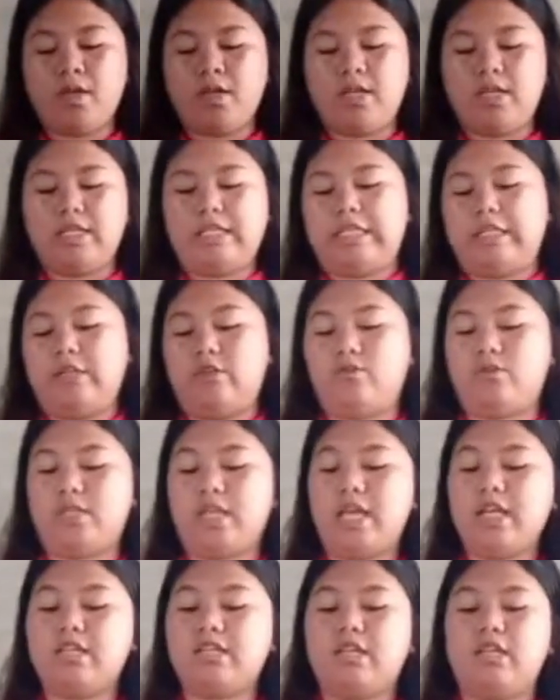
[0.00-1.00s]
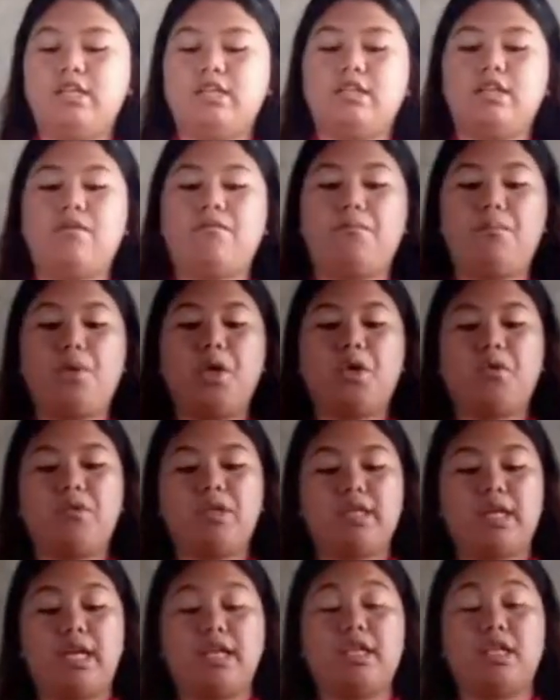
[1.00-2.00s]
So next is the
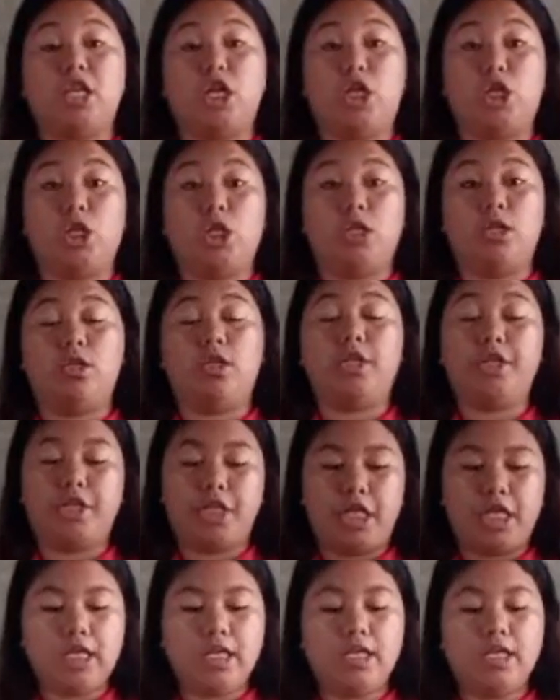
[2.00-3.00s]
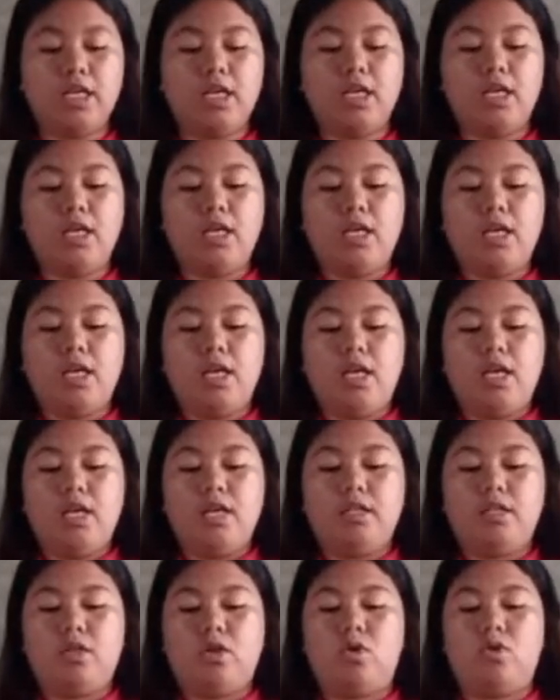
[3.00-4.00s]
prerequisite learning.
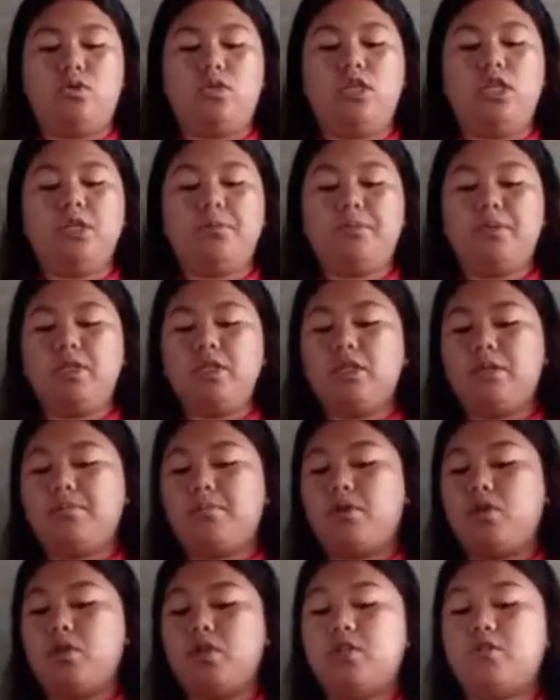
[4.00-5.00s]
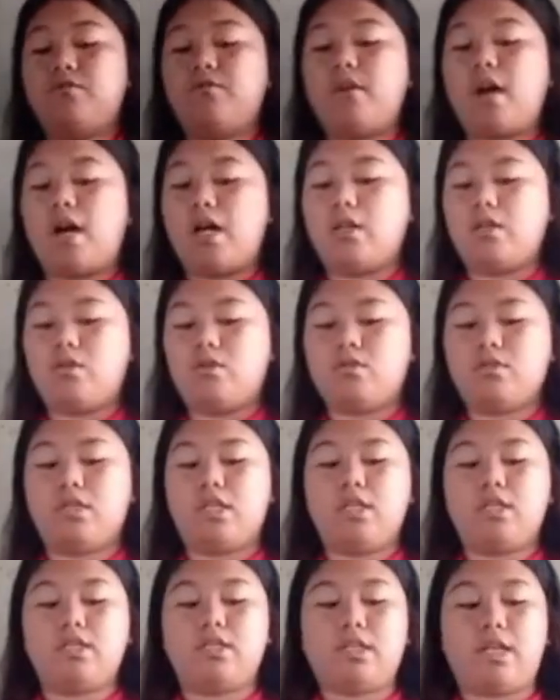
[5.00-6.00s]
So this principle is followed
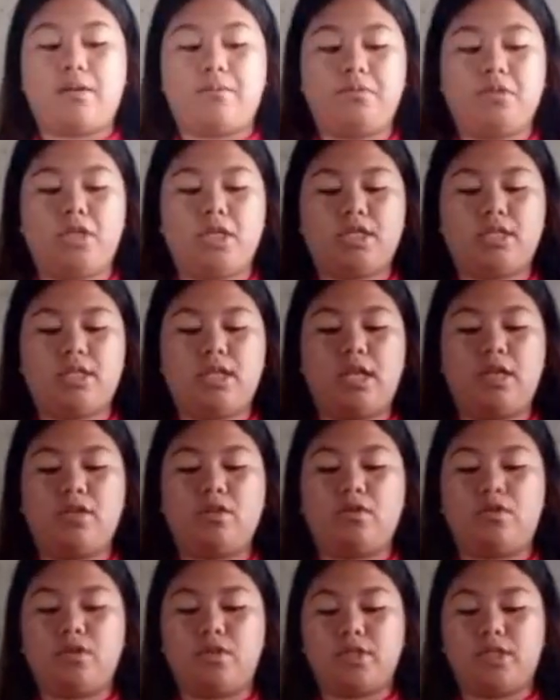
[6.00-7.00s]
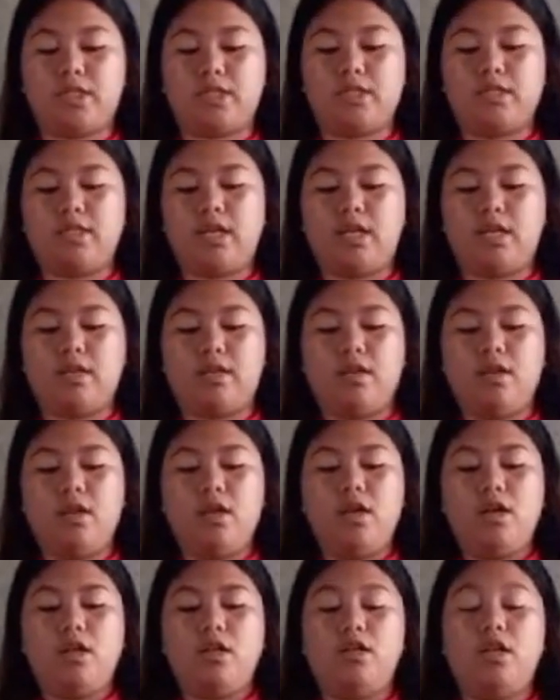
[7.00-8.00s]
in subjects and courses that
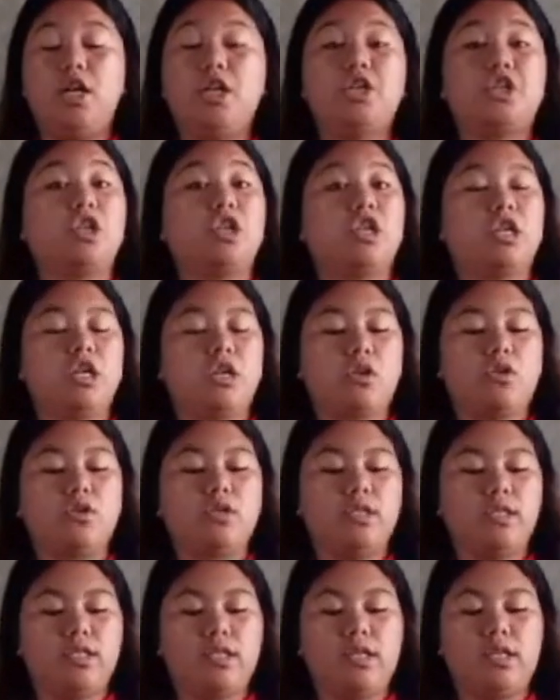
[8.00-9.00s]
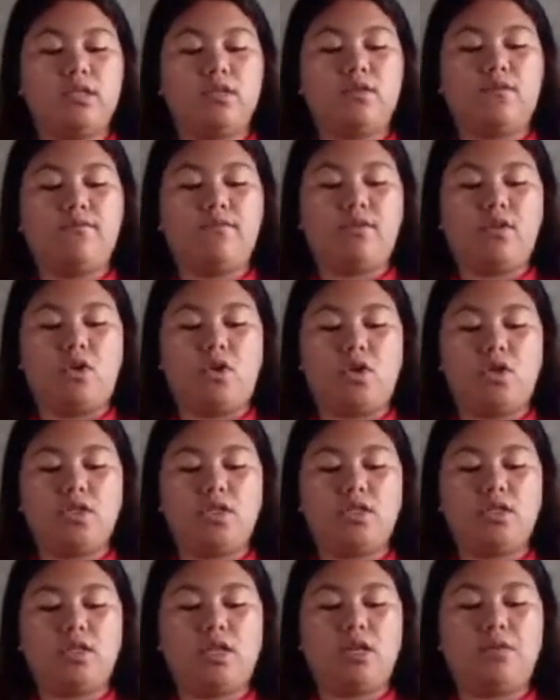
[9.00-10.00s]
largely consist of
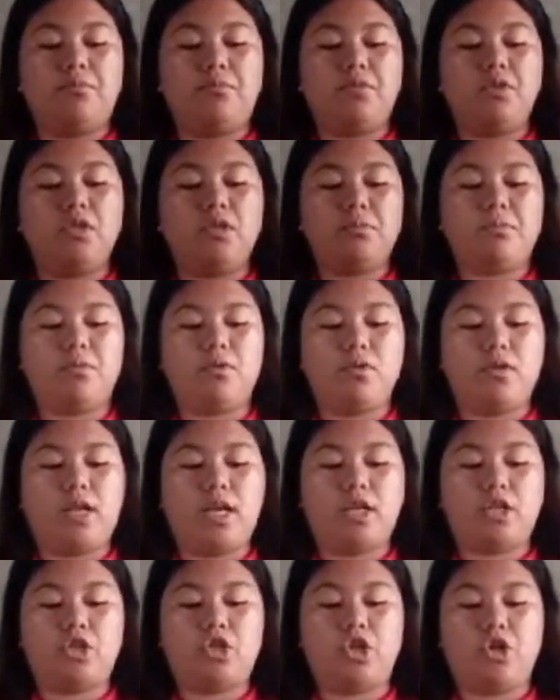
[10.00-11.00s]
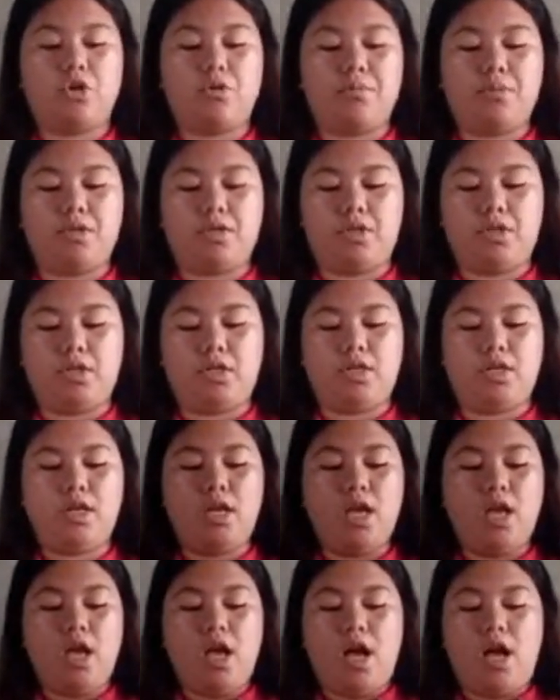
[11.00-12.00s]
laws and principles like geometry,
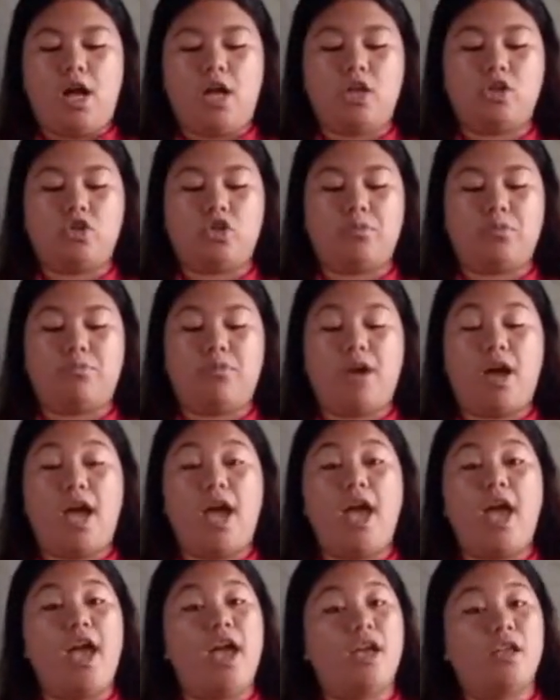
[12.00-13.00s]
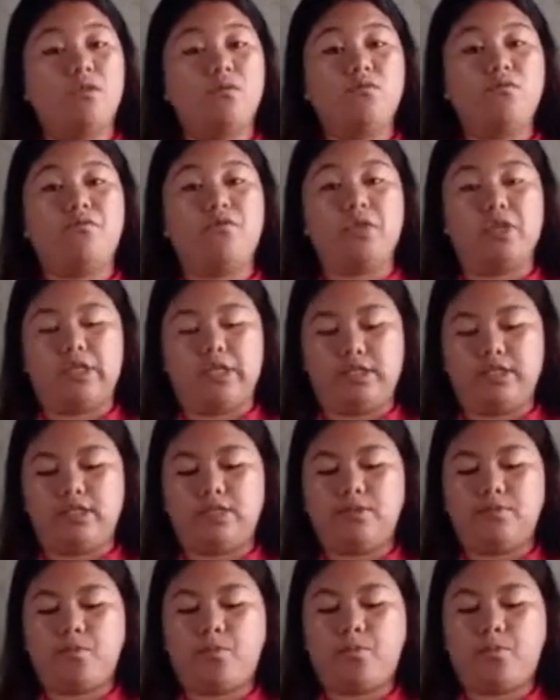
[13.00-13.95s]
algebra, and physics.